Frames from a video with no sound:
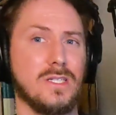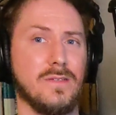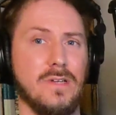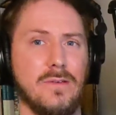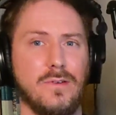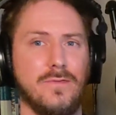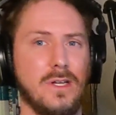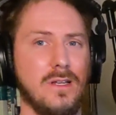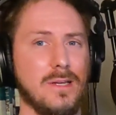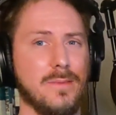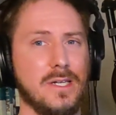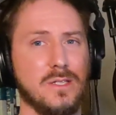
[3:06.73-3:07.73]
because I've never
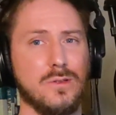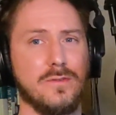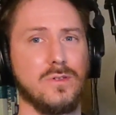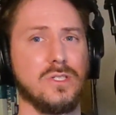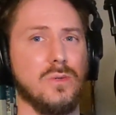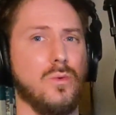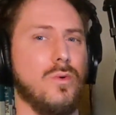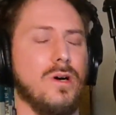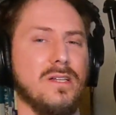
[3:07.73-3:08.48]
felt like my introversion